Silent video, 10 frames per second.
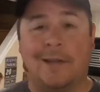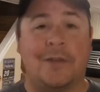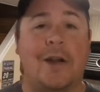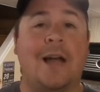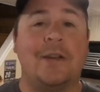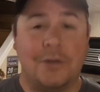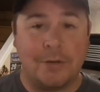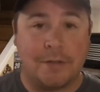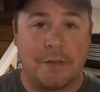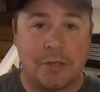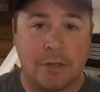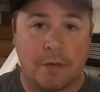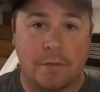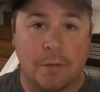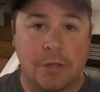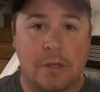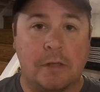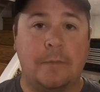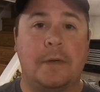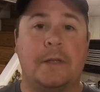They're not doing it this year,
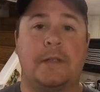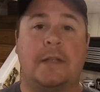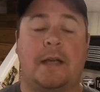unfortunately, but